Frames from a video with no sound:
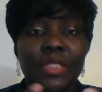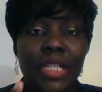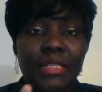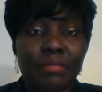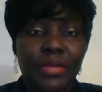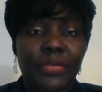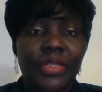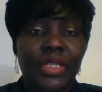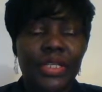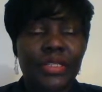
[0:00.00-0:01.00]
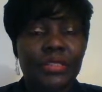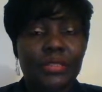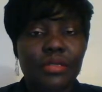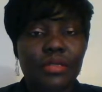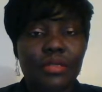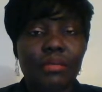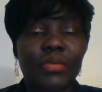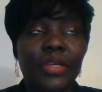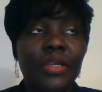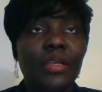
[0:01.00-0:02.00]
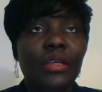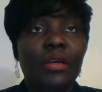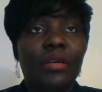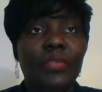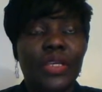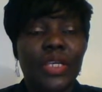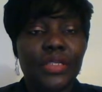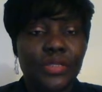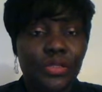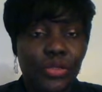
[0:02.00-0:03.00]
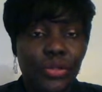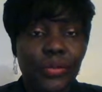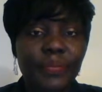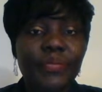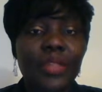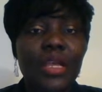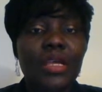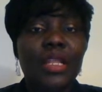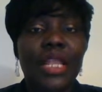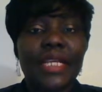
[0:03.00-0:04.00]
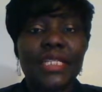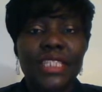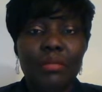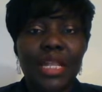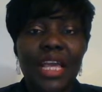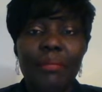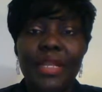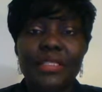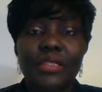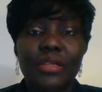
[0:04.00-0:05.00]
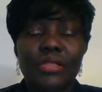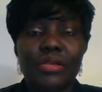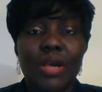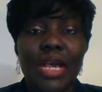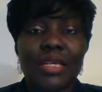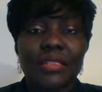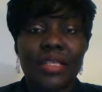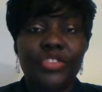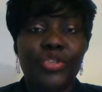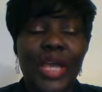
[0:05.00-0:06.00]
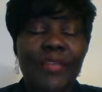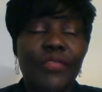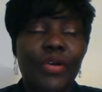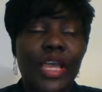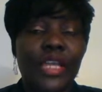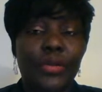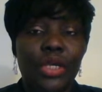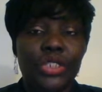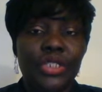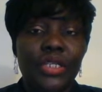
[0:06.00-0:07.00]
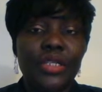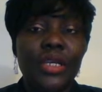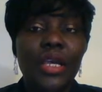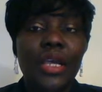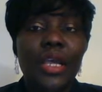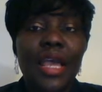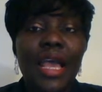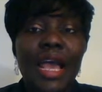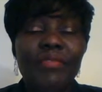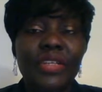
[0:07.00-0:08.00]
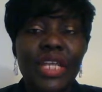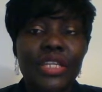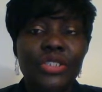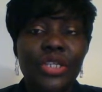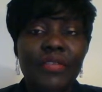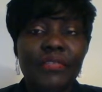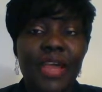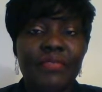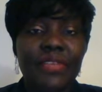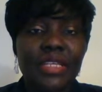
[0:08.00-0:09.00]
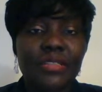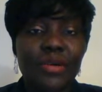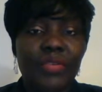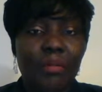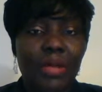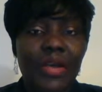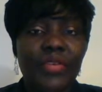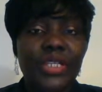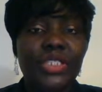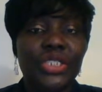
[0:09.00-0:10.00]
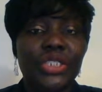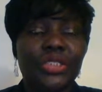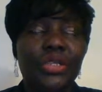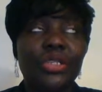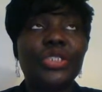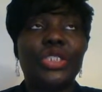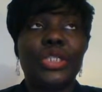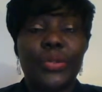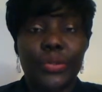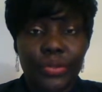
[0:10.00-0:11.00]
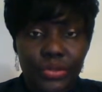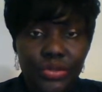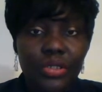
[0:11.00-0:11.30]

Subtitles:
Let me read the summary of the case to you. Like Jemila, Blessyn also has a drive for education. Having enjoyed 5 years of her marriage, she thought she could,